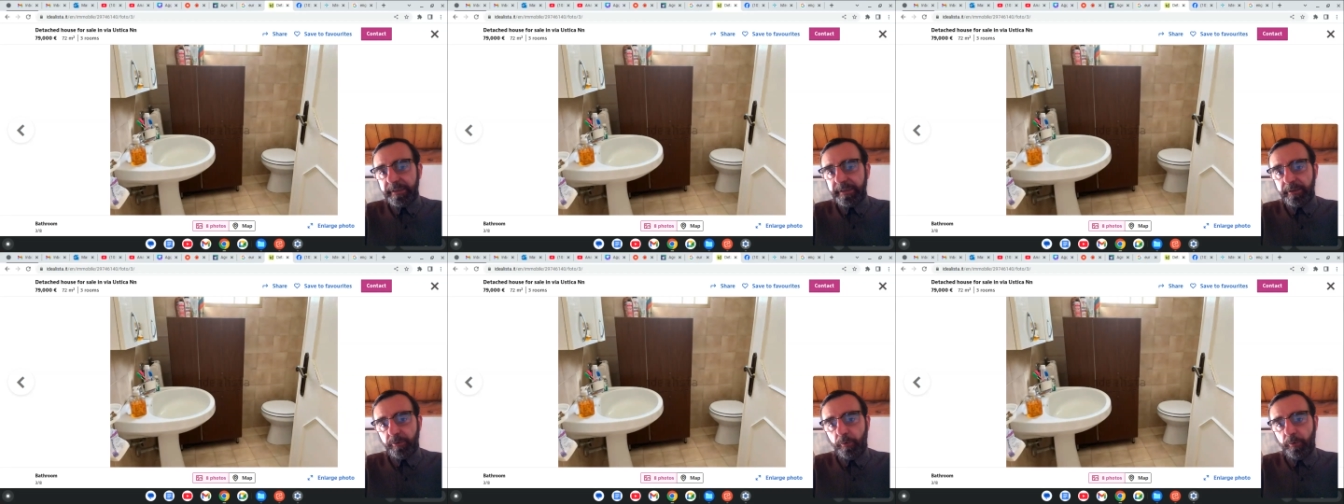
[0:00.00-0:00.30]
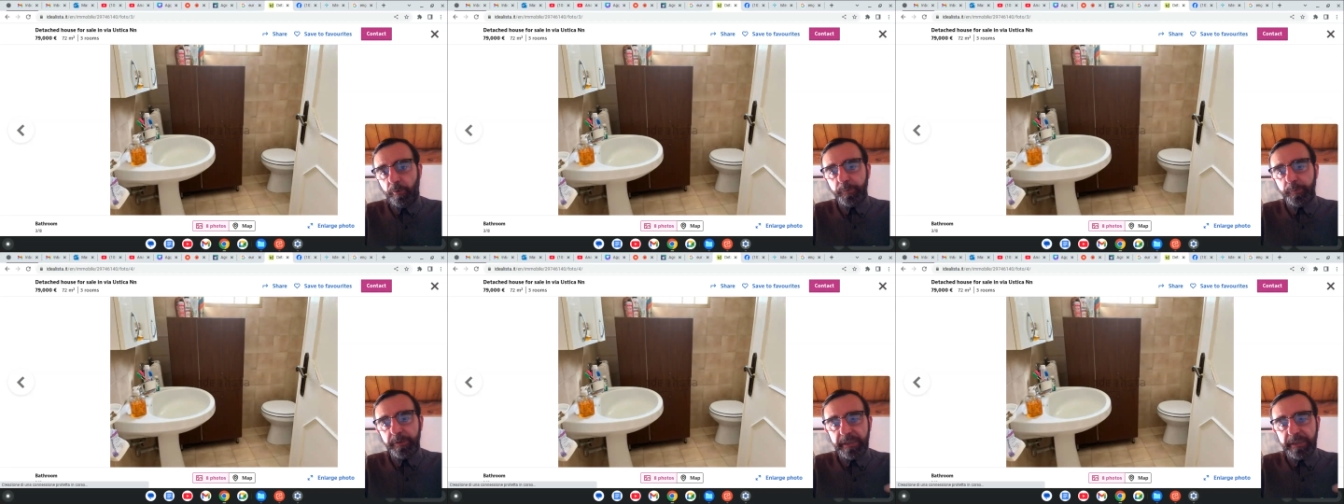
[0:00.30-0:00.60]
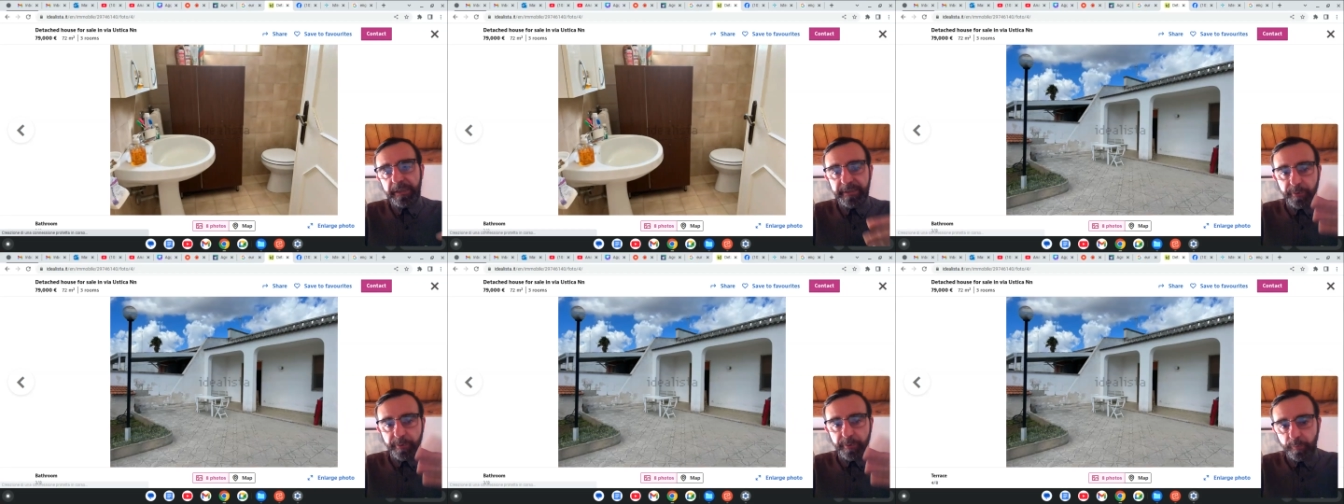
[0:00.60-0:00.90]
and obviously
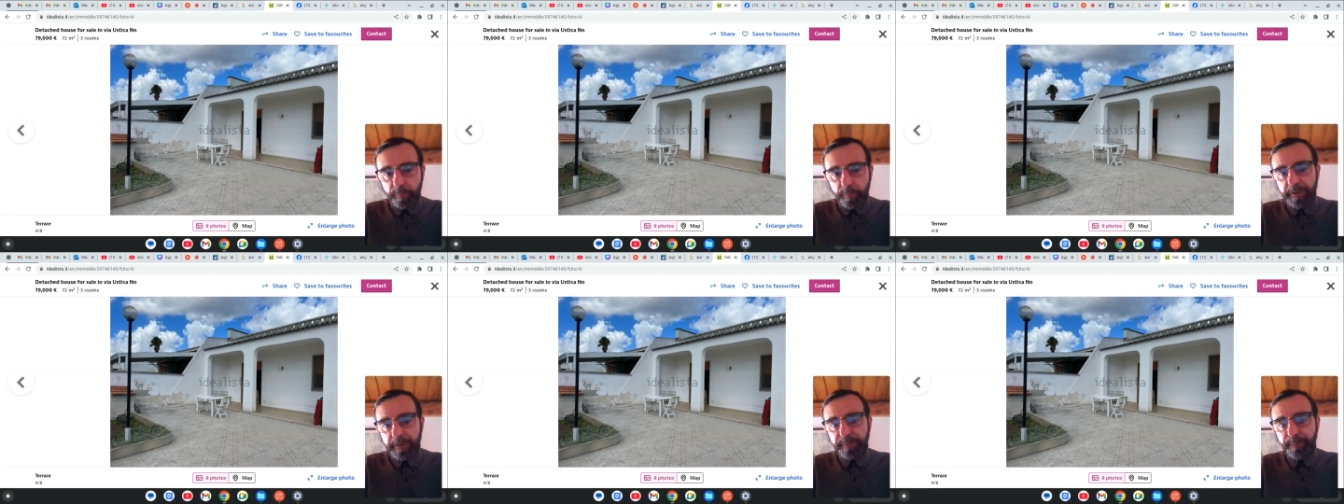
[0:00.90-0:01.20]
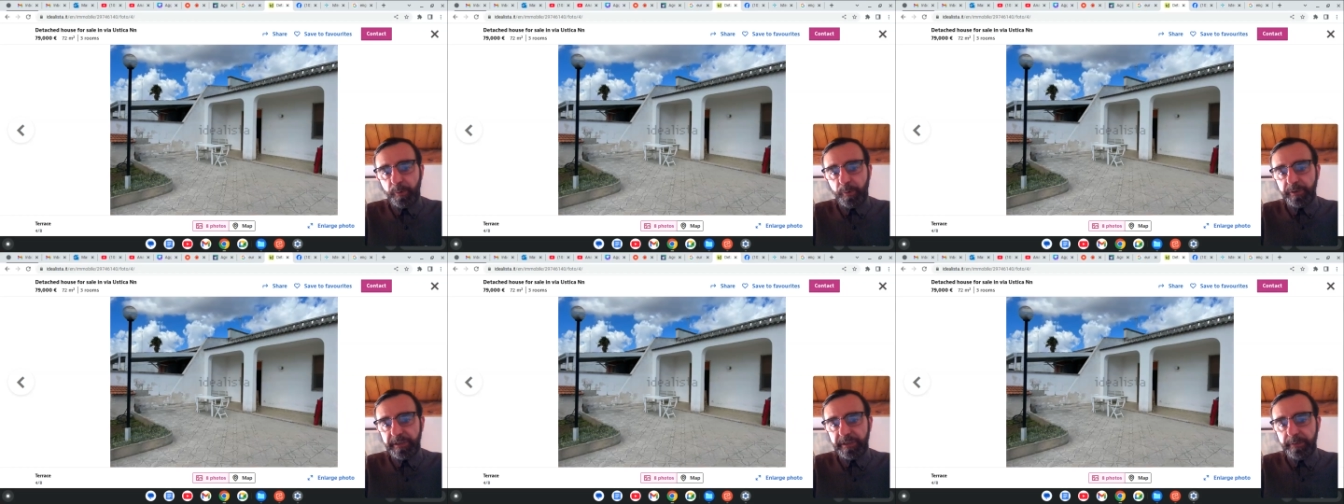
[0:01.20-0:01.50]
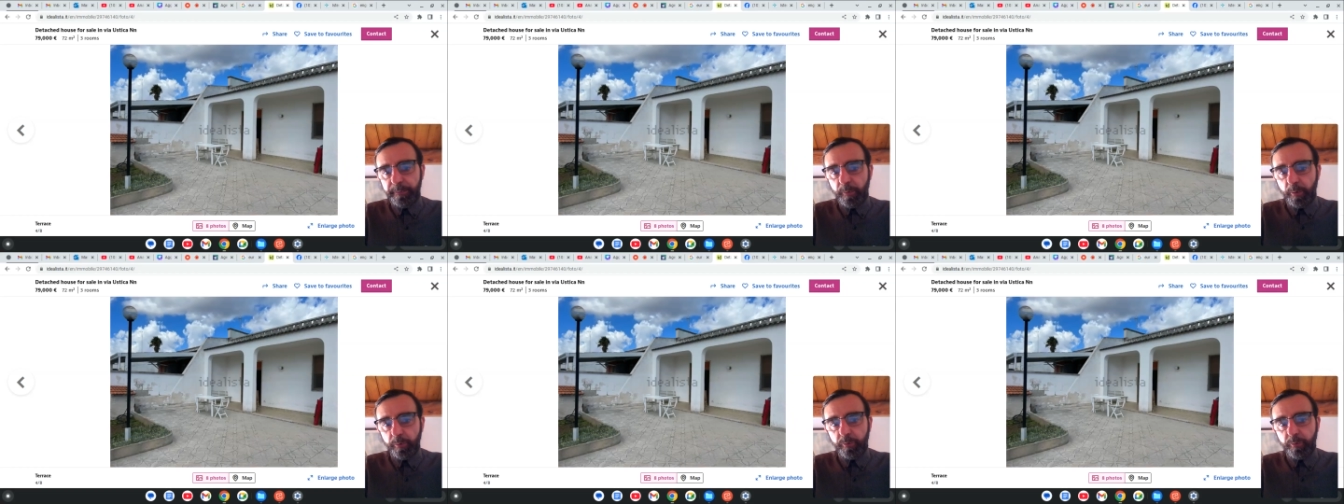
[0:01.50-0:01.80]
it's always
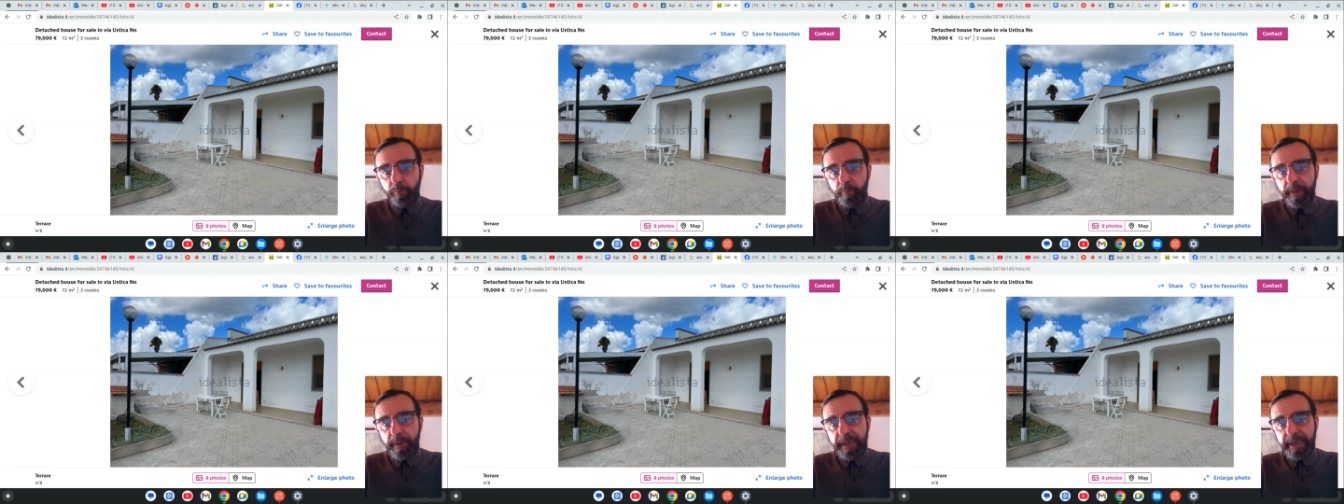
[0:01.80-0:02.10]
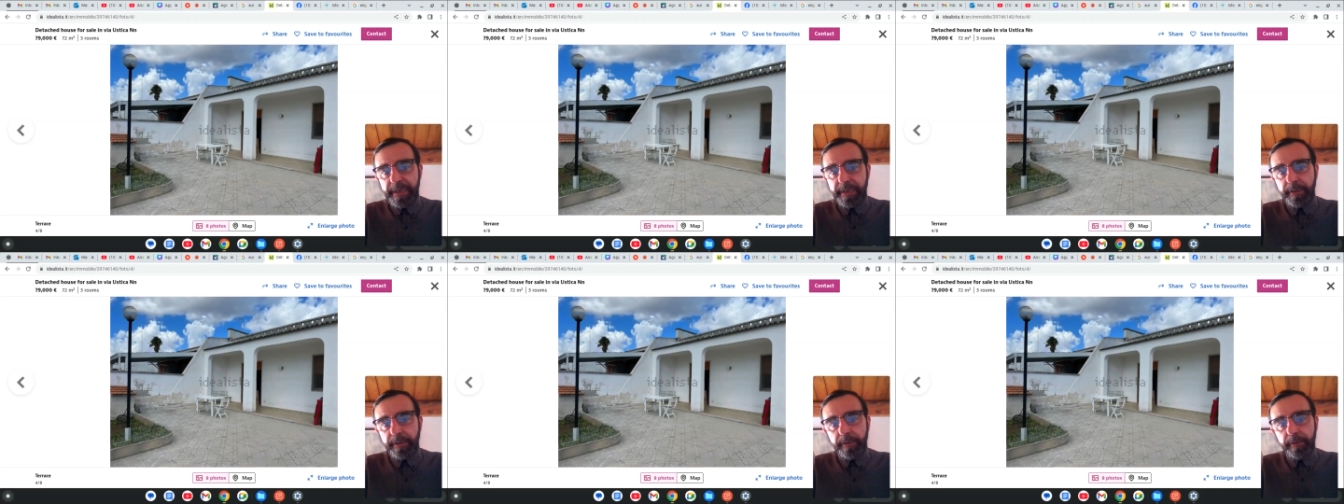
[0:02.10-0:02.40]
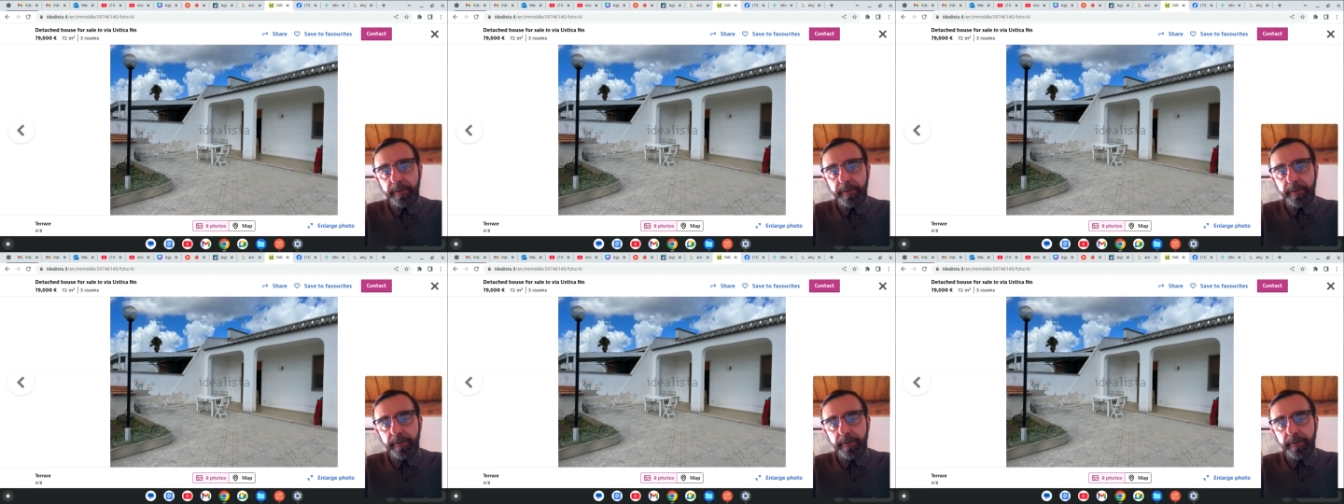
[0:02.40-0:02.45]
possible to make.